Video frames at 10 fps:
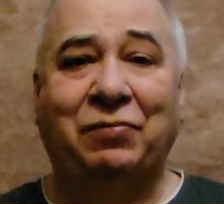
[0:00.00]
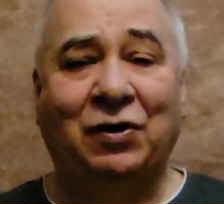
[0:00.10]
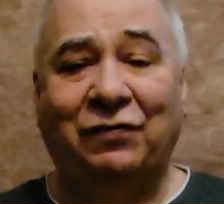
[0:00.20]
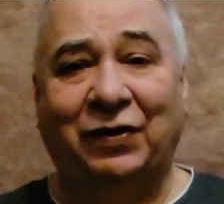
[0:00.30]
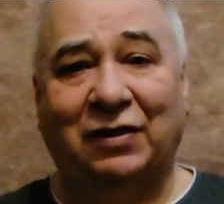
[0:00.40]

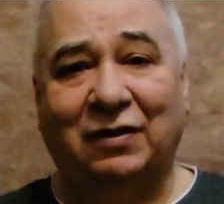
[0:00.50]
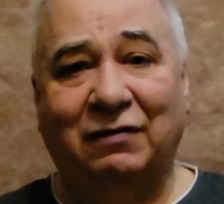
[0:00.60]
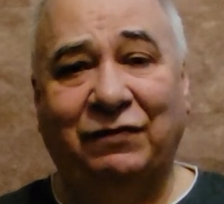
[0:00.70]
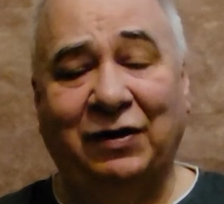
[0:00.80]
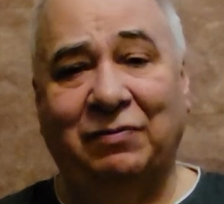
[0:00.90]
perfect.
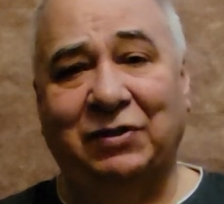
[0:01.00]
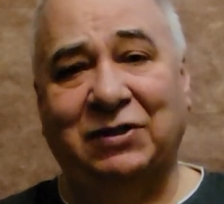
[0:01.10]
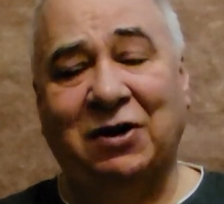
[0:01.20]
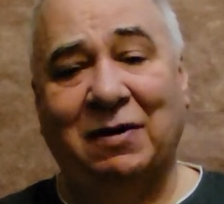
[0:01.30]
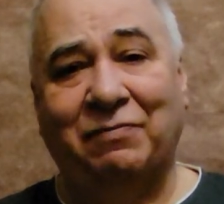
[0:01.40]
Film is
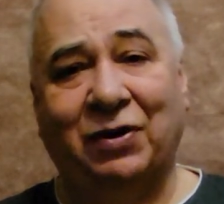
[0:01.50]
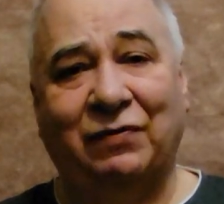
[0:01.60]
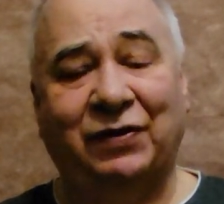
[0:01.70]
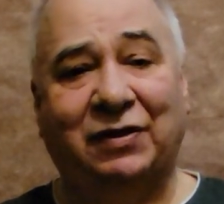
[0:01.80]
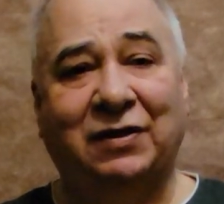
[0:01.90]
not
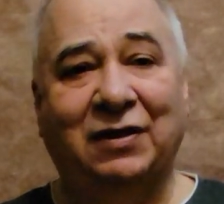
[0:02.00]
perfect,